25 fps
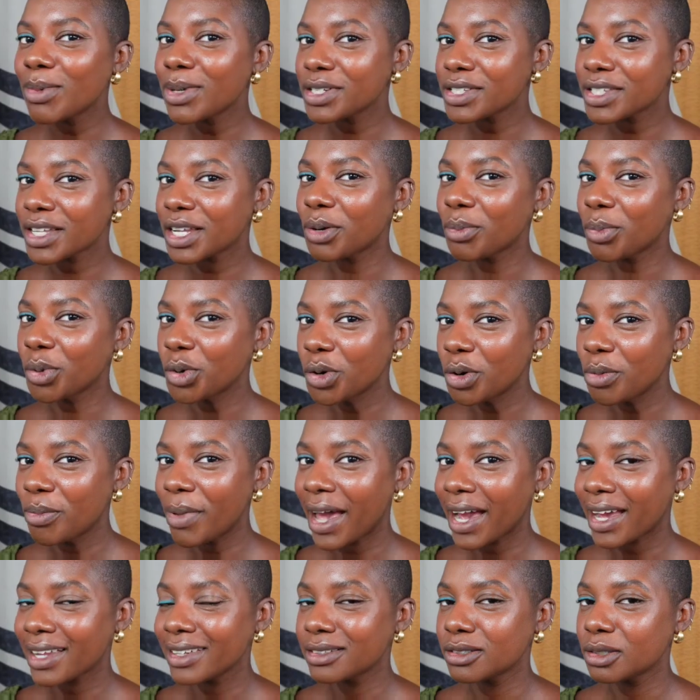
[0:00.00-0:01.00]
just gonna pull
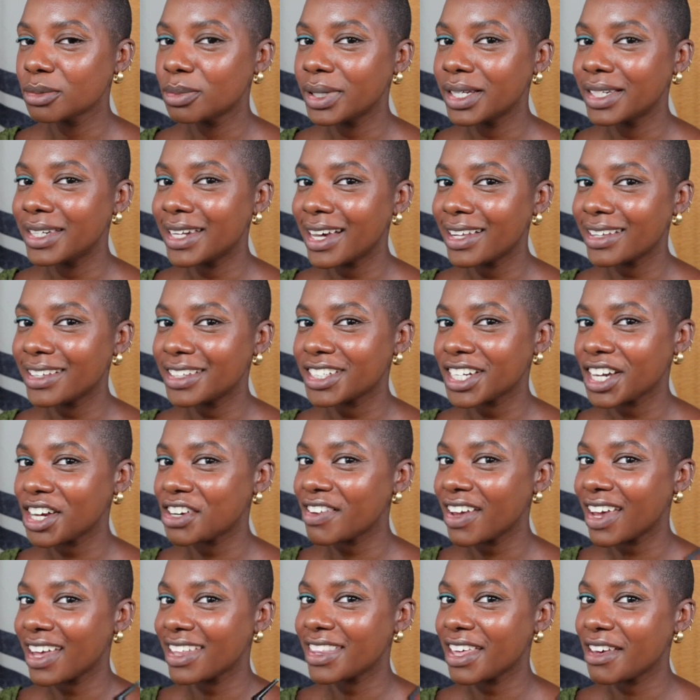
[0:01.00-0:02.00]
back a little bit now that y'all
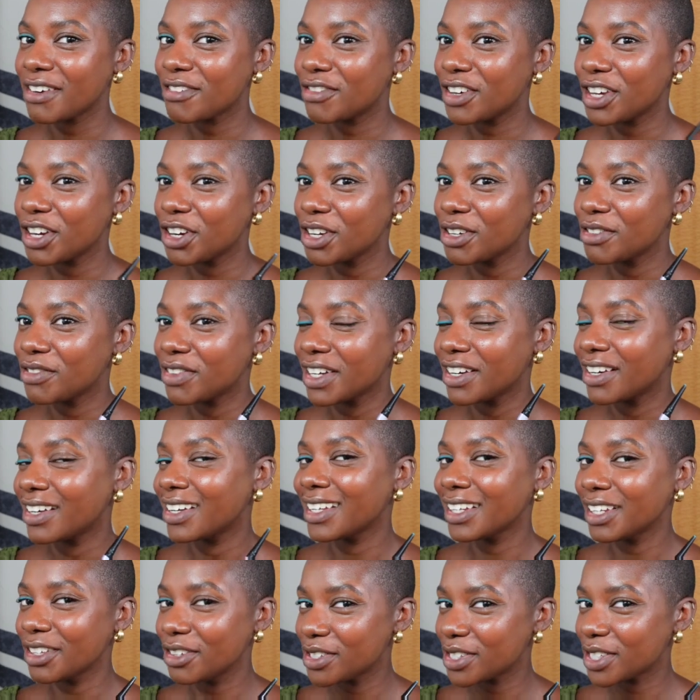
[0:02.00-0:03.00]
had that very, very
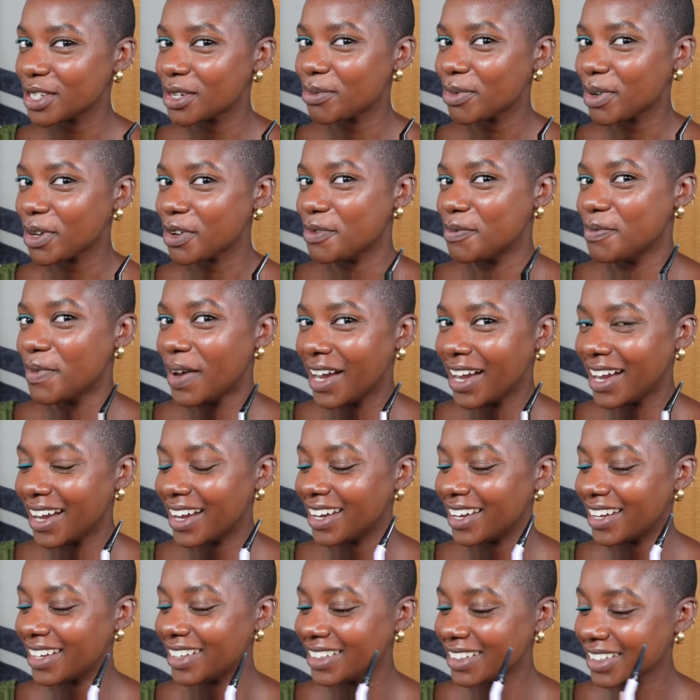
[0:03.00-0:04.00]
close up of my
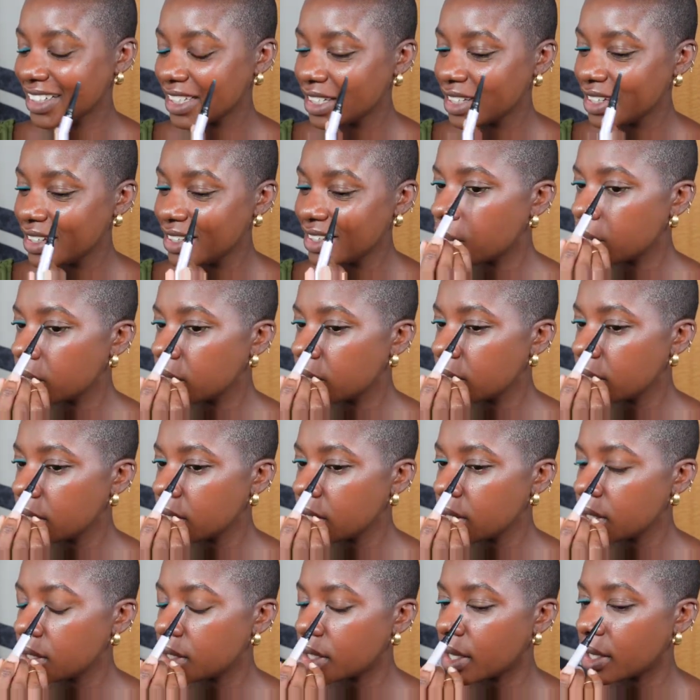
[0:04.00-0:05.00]
eye. We're
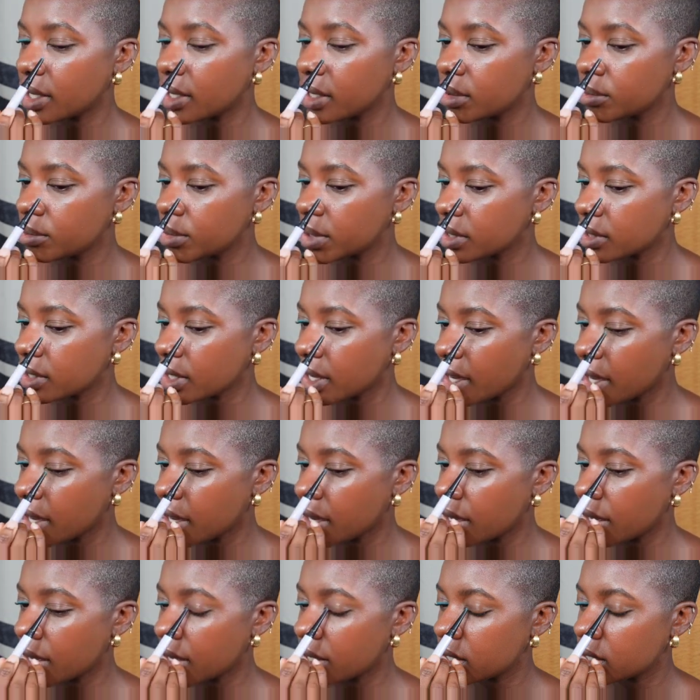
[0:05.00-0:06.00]
looking down, but the
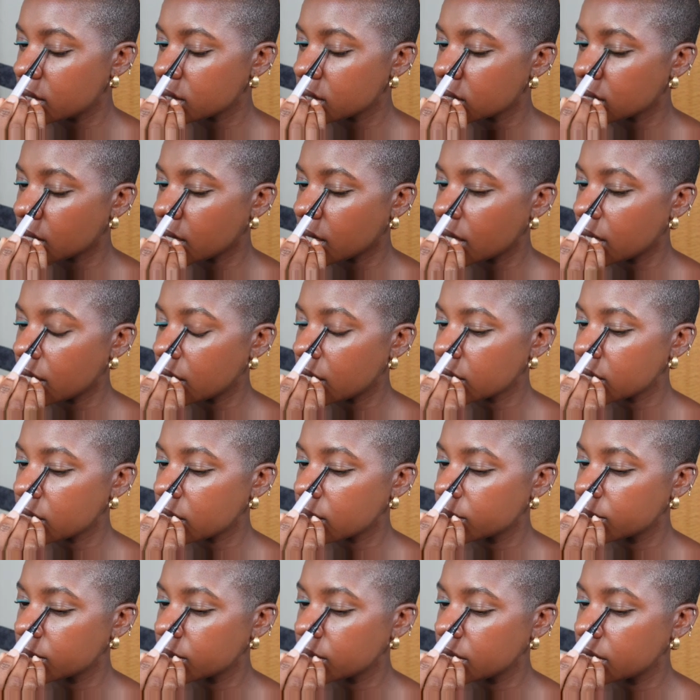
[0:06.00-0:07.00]
eye is not
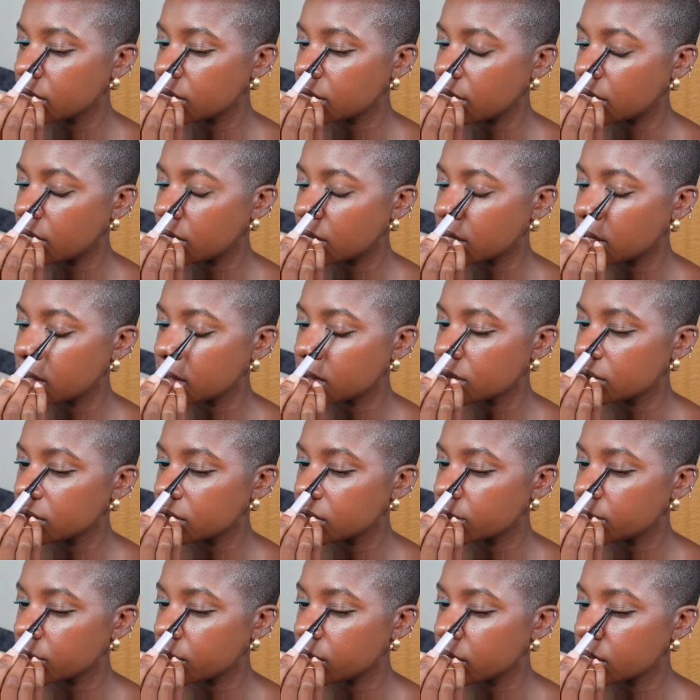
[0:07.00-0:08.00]
completely
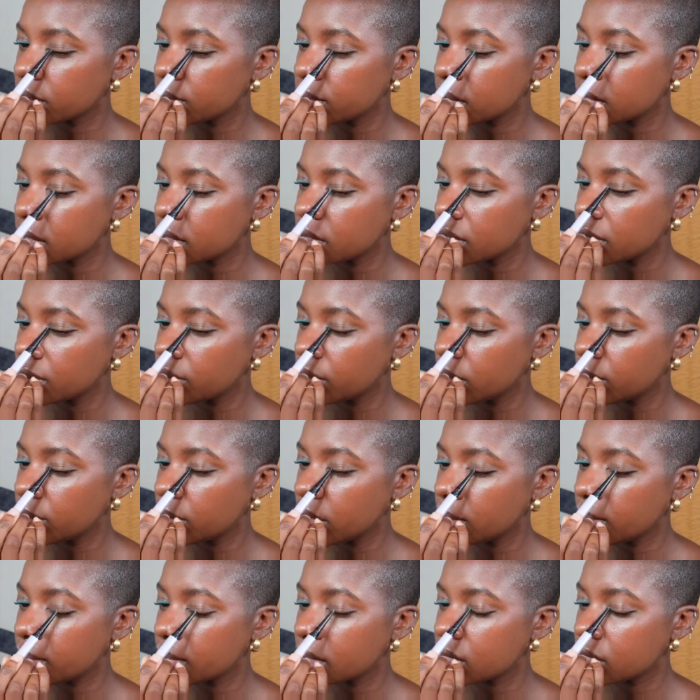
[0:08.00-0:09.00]
closed because we still want to
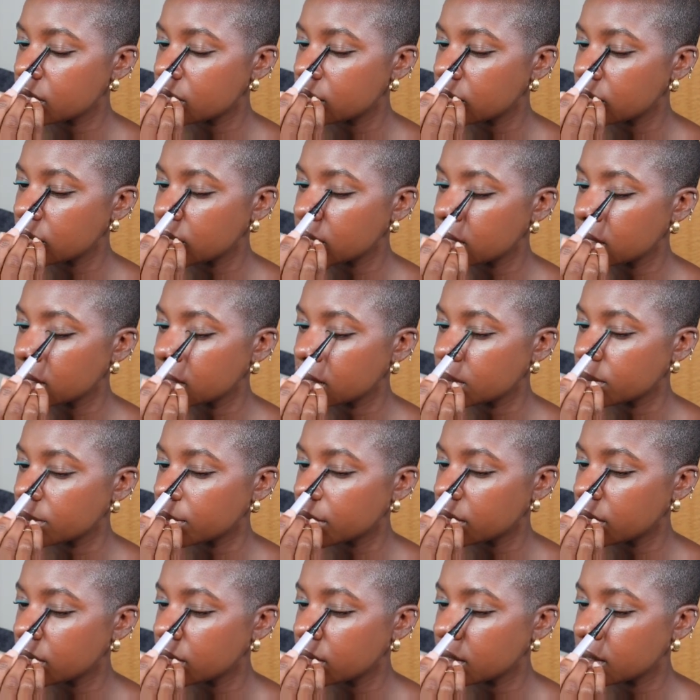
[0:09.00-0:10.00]
be able to see a little
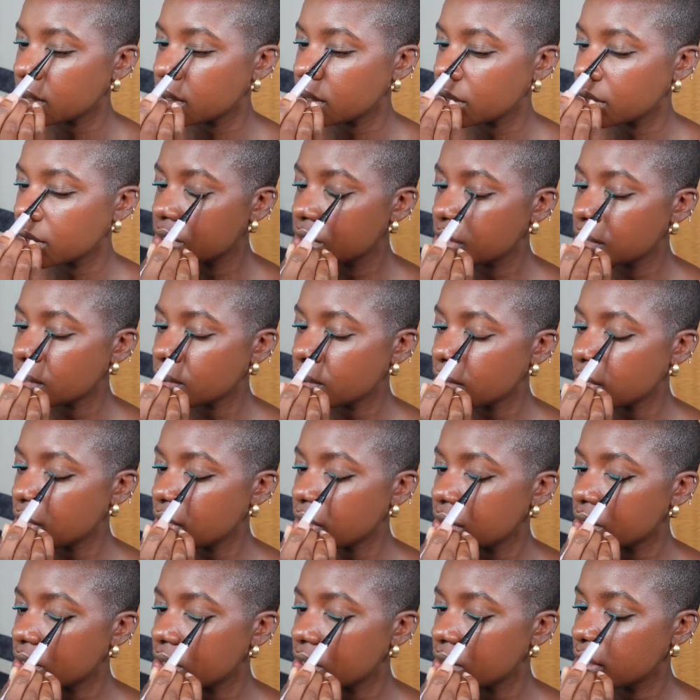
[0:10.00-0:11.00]
bit.
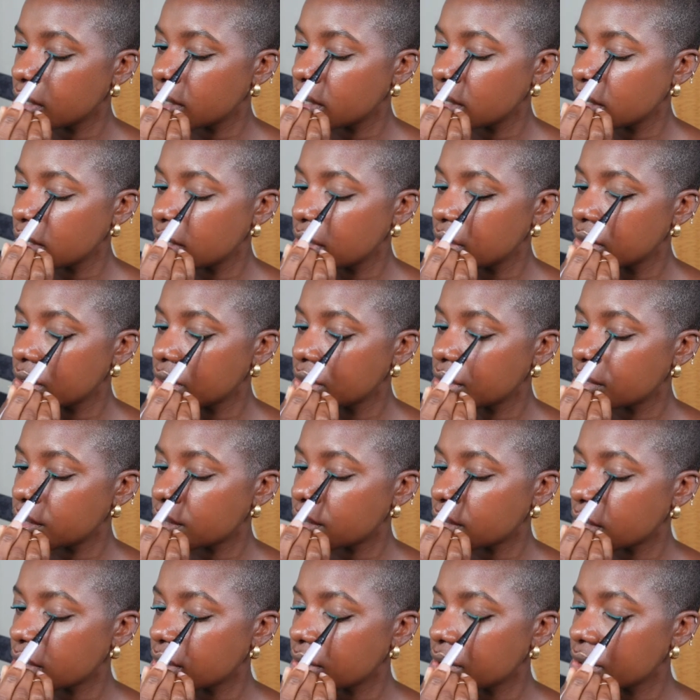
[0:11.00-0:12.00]
Short
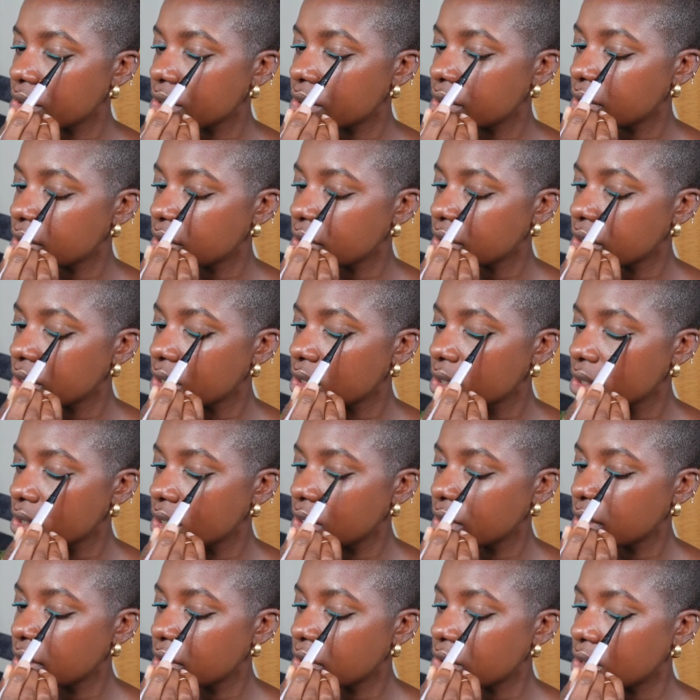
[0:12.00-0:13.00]
strokes
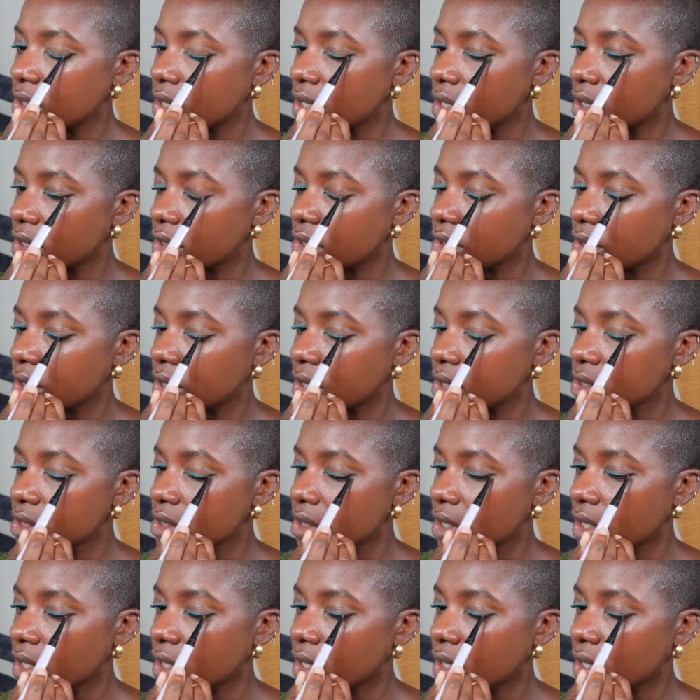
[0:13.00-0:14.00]
right across
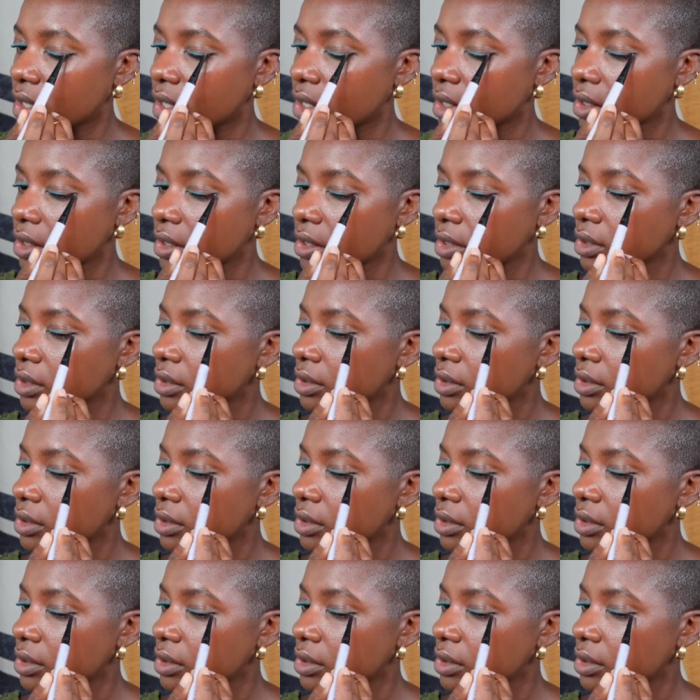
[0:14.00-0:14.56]
the eye.